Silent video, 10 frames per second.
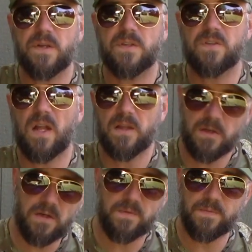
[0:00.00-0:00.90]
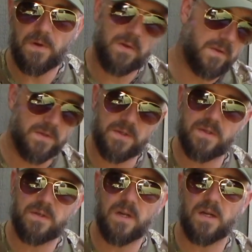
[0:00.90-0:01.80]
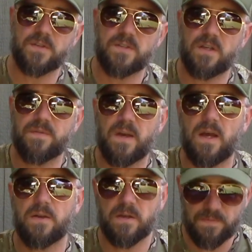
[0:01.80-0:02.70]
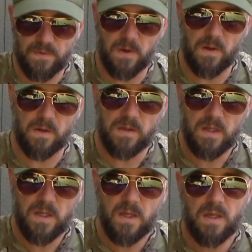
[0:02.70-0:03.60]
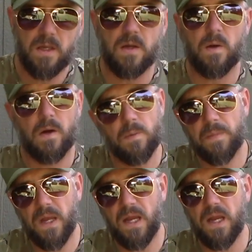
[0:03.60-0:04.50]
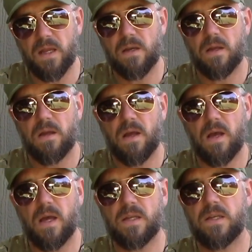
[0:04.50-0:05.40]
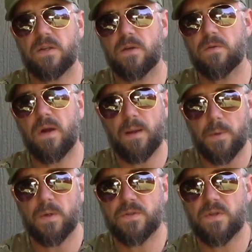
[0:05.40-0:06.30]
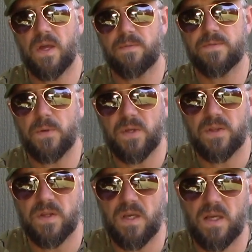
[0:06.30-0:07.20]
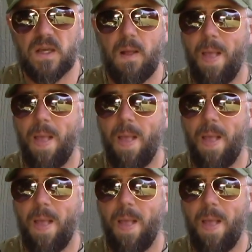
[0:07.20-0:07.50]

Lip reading: It's not like you're gonna fall and knock yourself out. You're gonna fall and go, oh man, I need to grab onto that floaty thing.